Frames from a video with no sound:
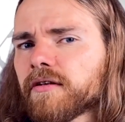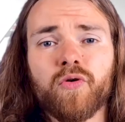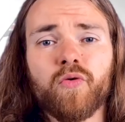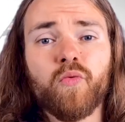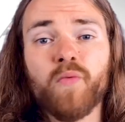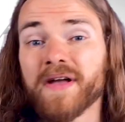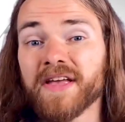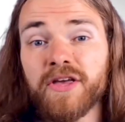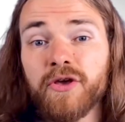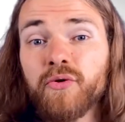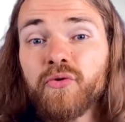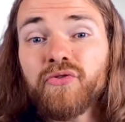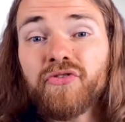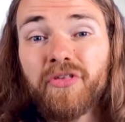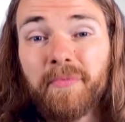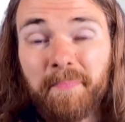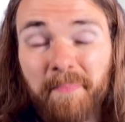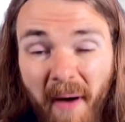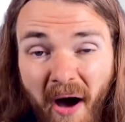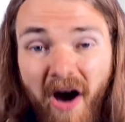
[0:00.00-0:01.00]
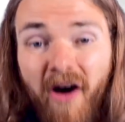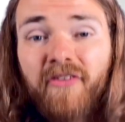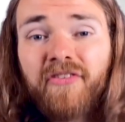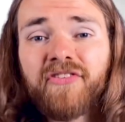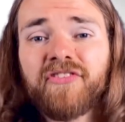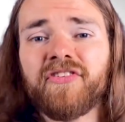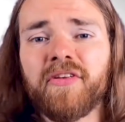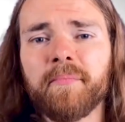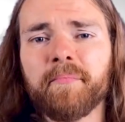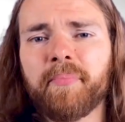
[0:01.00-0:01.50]
We use the past
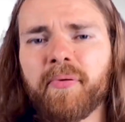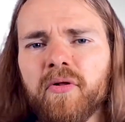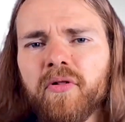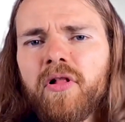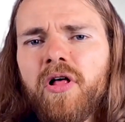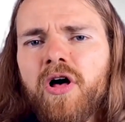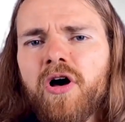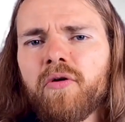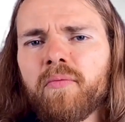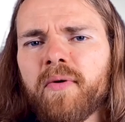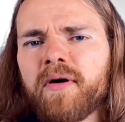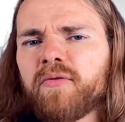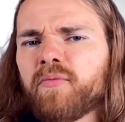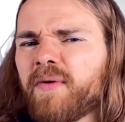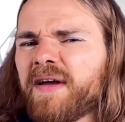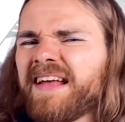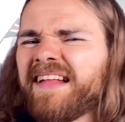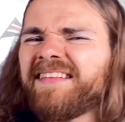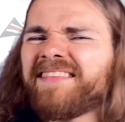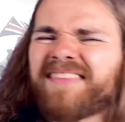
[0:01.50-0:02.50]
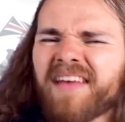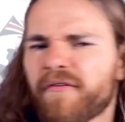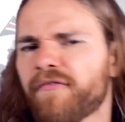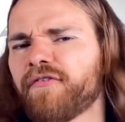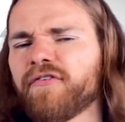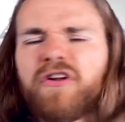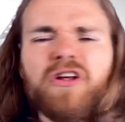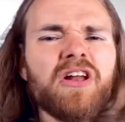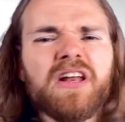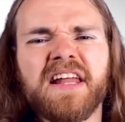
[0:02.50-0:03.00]
simple when we
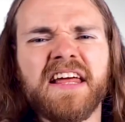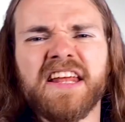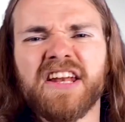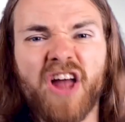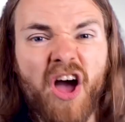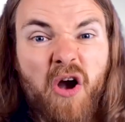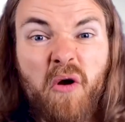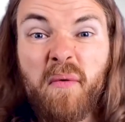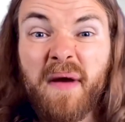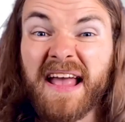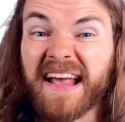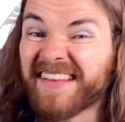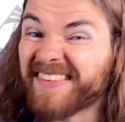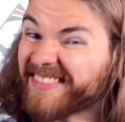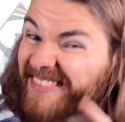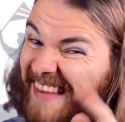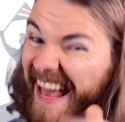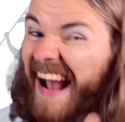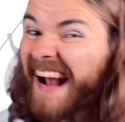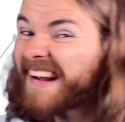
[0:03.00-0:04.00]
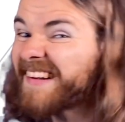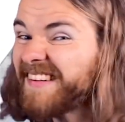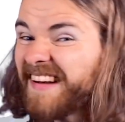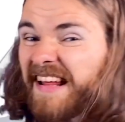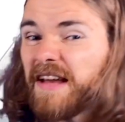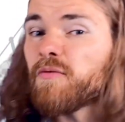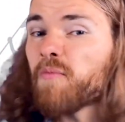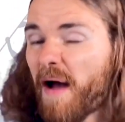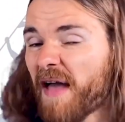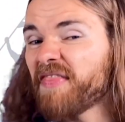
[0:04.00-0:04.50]
definitely know
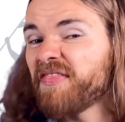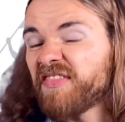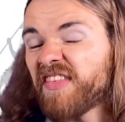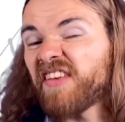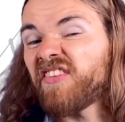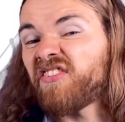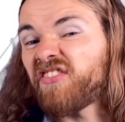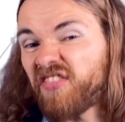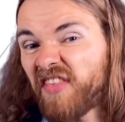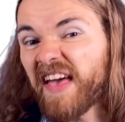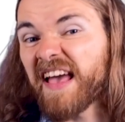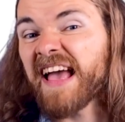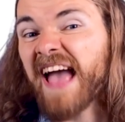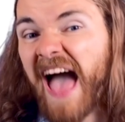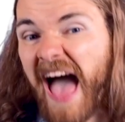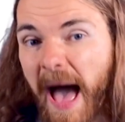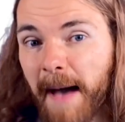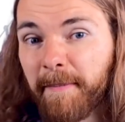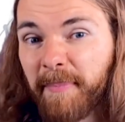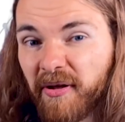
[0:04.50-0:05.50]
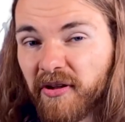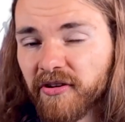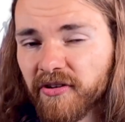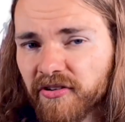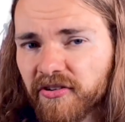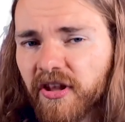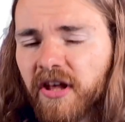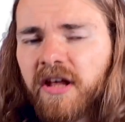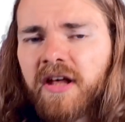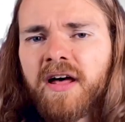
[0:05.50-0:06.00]
exactly when this thing happened.